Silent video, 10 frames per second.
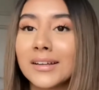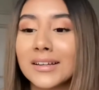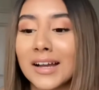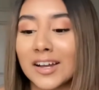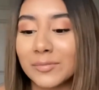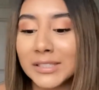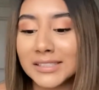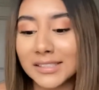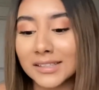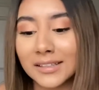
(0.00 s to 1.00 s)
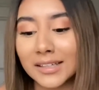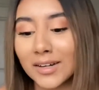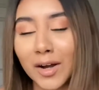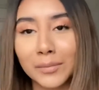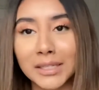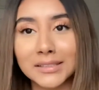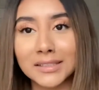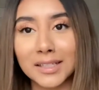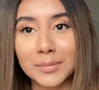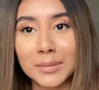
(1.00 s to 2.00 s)
I've been seeing like comments and
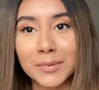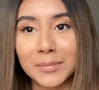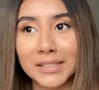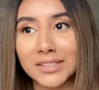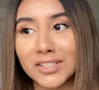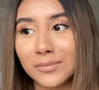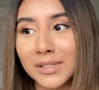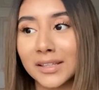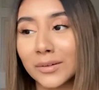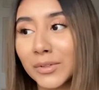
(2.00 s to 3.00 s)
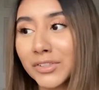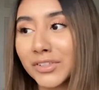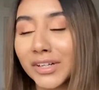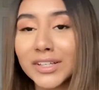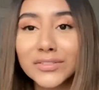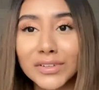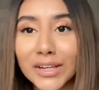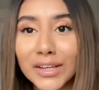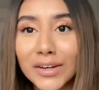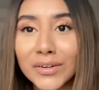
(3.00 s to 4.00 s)
like people messaging me like, when's your next
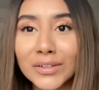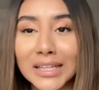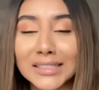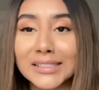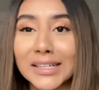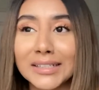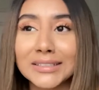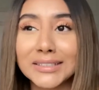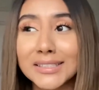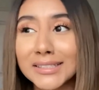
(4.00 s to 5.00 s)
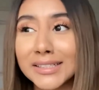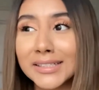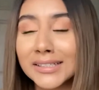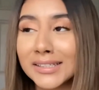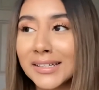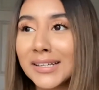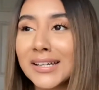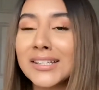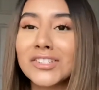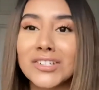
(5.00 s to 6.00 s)
video? Like, stay consistent.
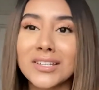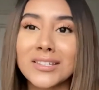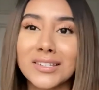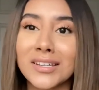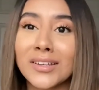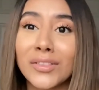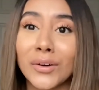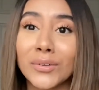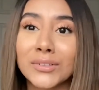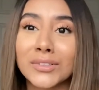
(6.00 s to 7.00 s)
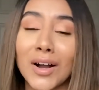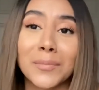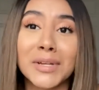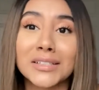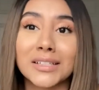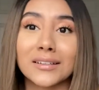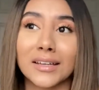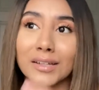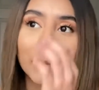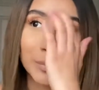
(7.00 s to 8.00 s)
And just seeing those comments and
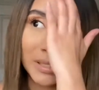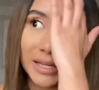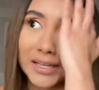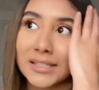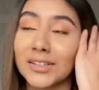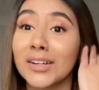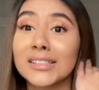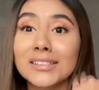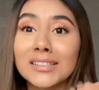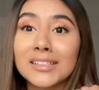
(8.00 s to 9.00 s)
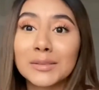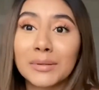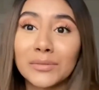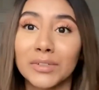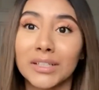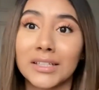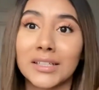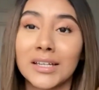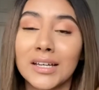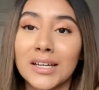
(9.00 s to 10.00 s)
like replies, honestly, it's been
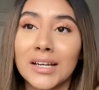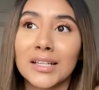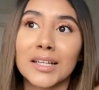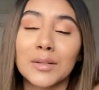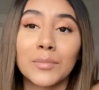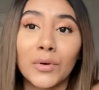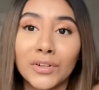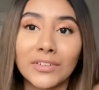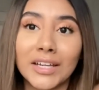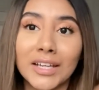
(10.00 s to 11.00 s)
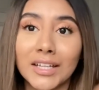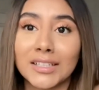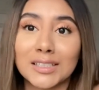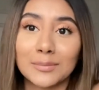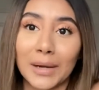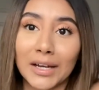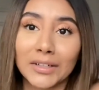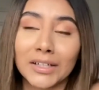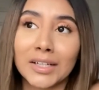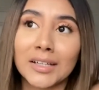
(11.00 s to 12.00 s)
really like motivating and
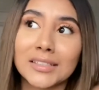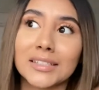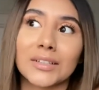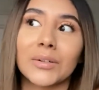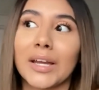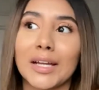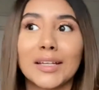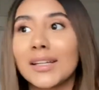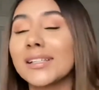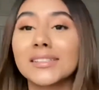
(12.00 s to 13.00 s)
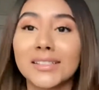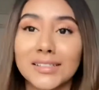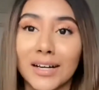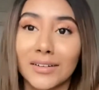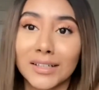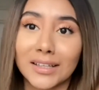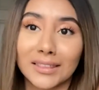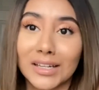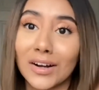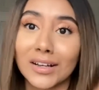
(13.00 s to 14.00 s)
inspiring. And it's like, okay, I need to sit down and get
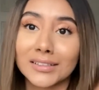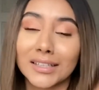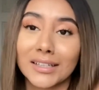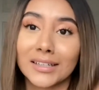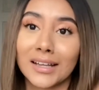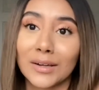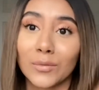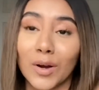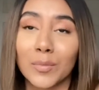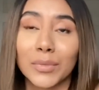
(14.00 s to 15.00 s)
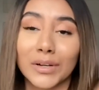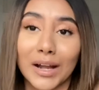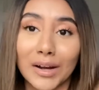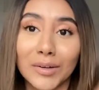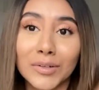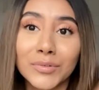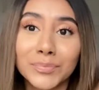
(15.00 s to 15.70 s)
the content I want put out.